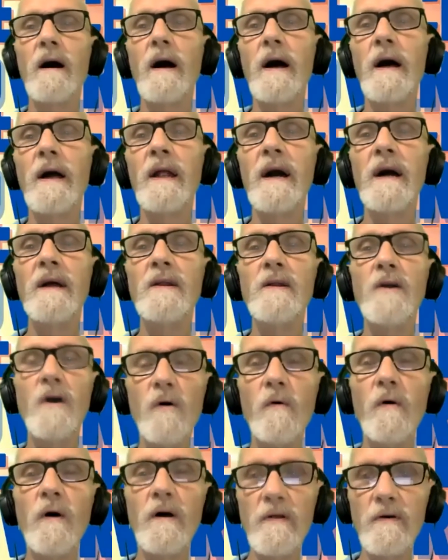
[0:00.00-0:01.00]
And I
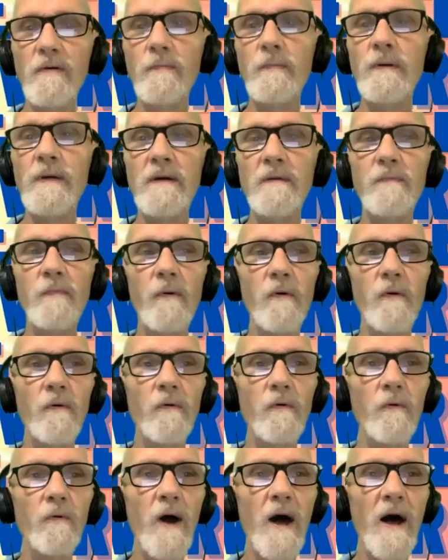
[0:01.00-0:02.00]
know other people
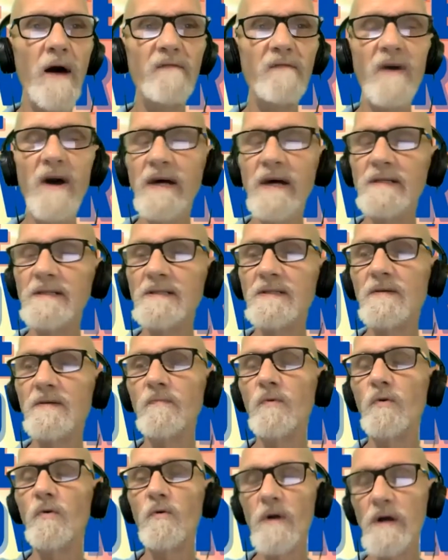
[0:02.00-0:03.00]
who have had
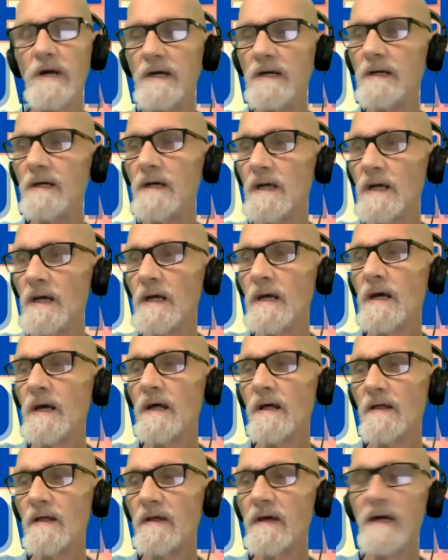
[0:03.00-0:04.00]
some great
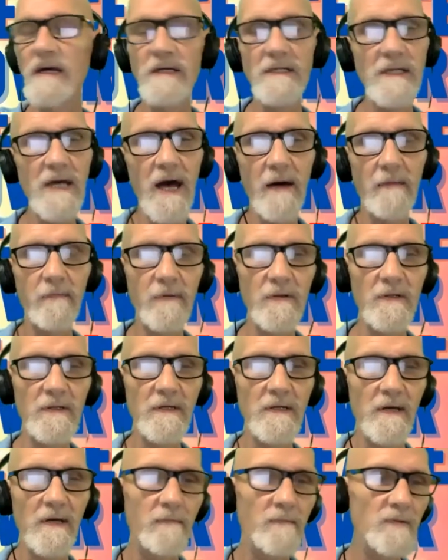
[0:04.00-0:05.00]
things happen
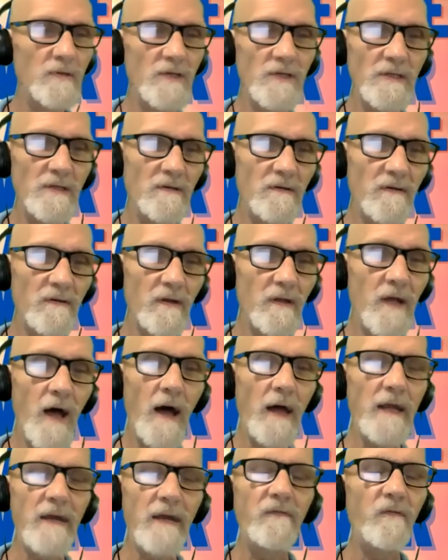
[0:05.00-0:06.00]
to them, just
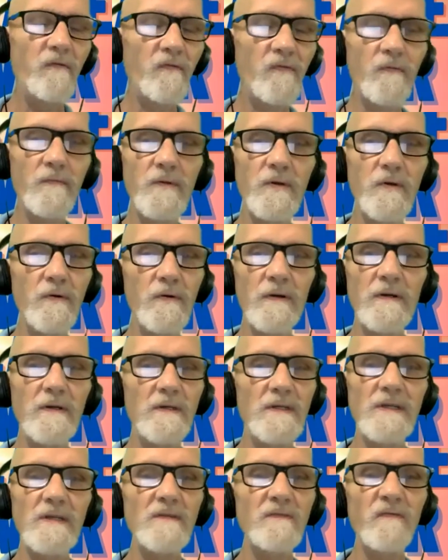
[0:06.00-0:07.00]
not even from doing,
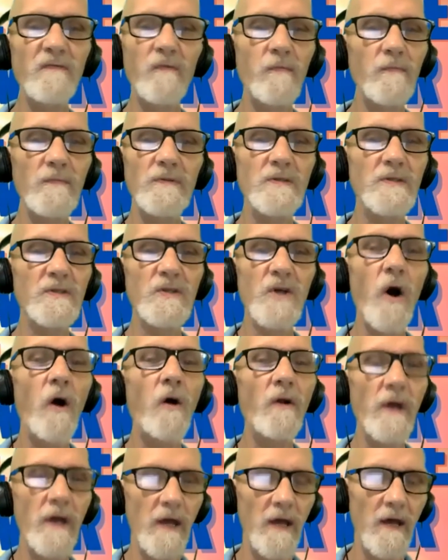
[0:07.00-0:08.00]
just from
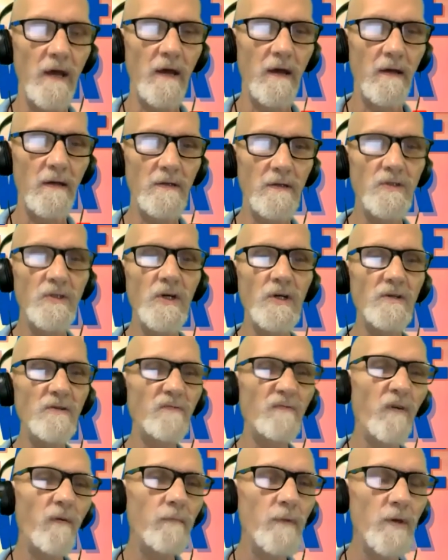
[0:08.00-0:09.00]
starting it, just
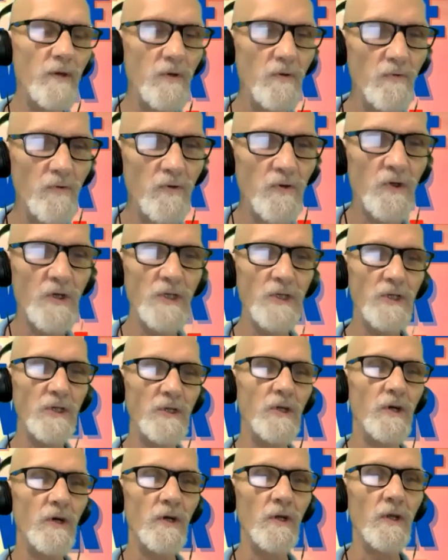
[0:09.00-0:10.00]
from the
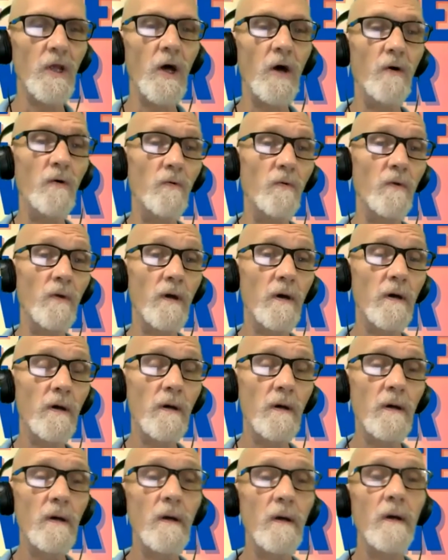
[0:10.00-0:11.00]
nutrition alone,
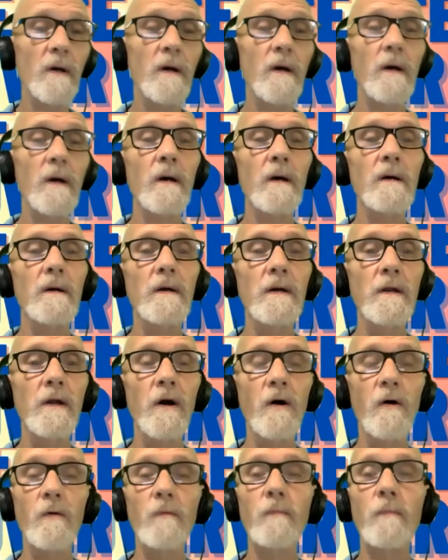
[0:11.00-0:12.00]
you
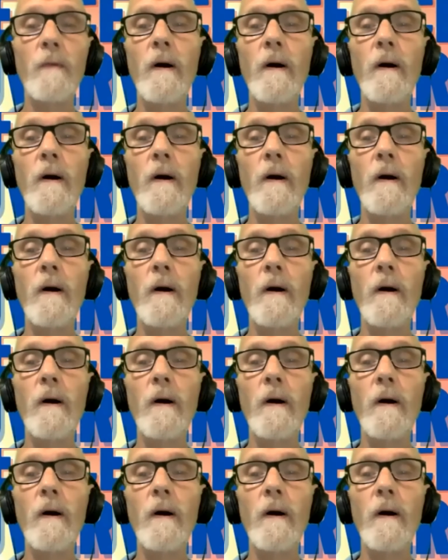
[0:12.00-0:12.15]
know?